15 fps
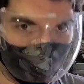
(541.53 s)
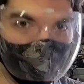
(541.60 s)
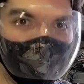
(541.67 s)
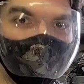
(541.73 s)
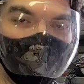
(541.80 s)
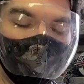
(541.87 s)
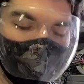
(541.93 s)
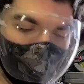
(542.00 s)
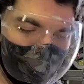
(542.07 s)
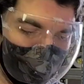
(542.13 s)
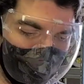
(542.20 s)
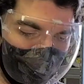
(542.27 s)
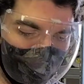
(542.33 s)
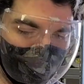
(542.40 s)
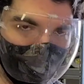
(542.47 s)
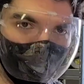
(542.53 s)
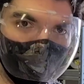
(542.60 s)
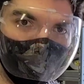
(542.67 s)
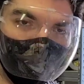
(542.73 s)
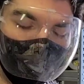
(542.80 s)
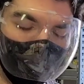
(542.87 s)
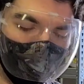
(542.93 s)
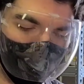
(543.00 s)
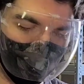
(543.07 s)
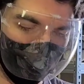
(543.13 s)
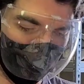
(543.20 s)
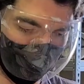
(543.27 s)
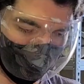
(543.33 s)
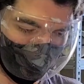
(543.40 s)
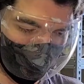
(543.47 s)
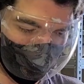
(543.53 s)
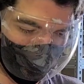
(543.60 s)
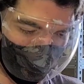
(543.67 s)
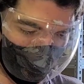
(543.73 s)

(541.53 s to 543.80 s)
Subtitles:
again, the blade moves really fast,